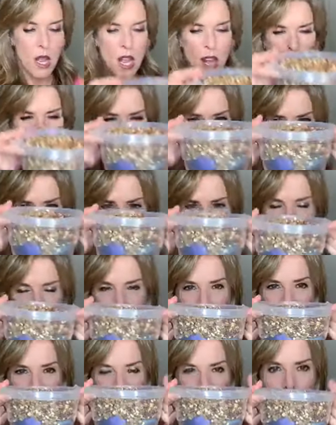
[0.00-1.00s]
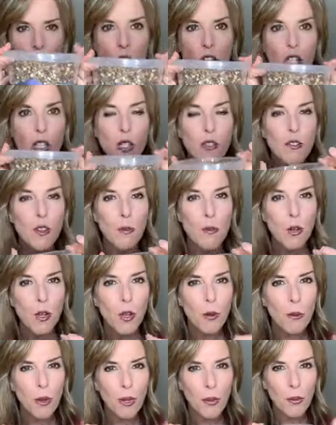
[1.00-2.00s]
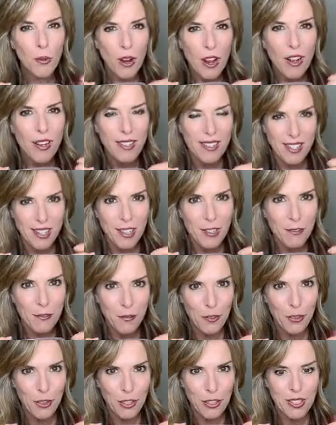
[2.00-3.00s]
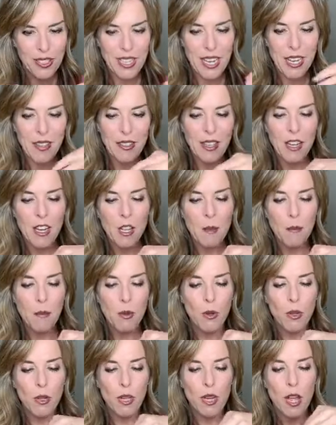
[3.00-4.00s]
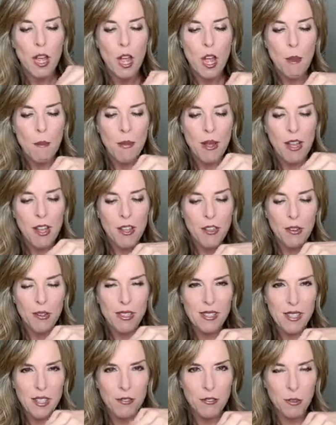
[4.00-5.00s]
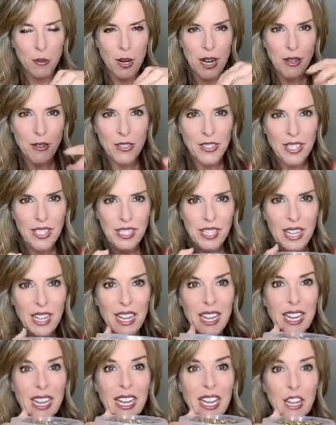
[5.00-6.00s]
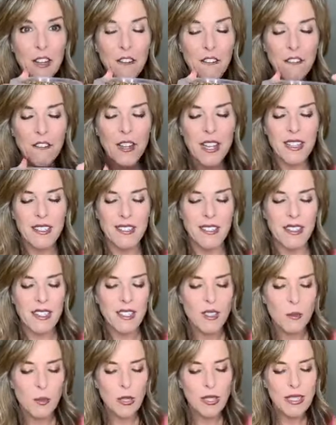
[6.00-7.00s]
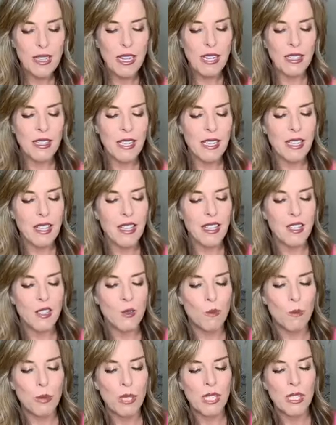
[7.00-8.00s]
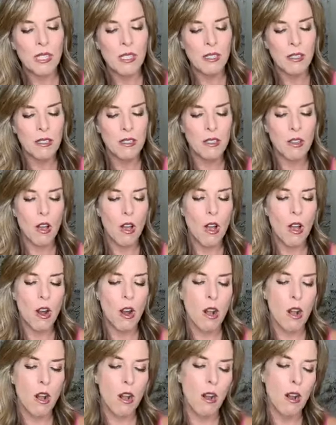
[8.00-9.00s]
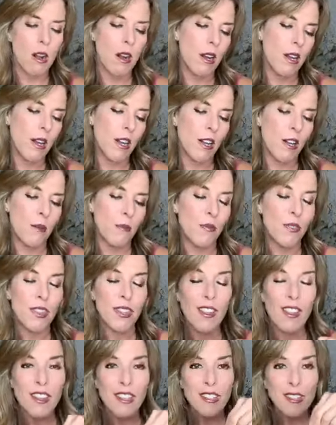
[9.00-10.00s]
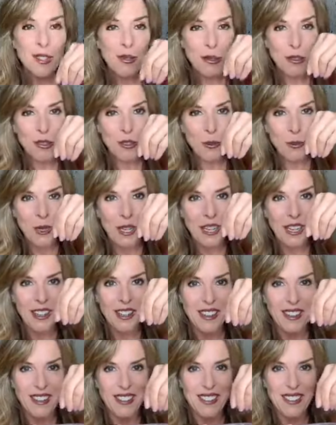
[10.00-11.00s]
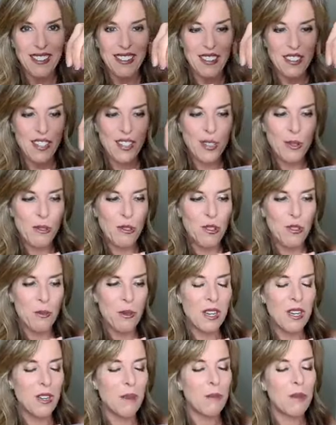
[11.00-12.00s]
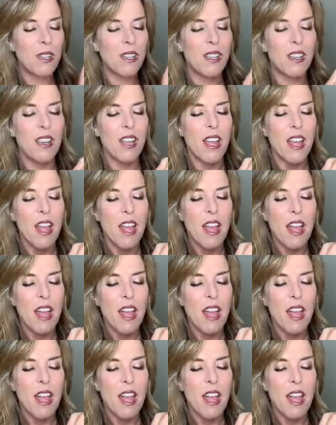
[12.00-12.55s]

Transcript: Everything's in. So if I put my rocks in first and then I put my other stuff around it, it fits. Let's pretend like these beans are um, social media, their social media bean.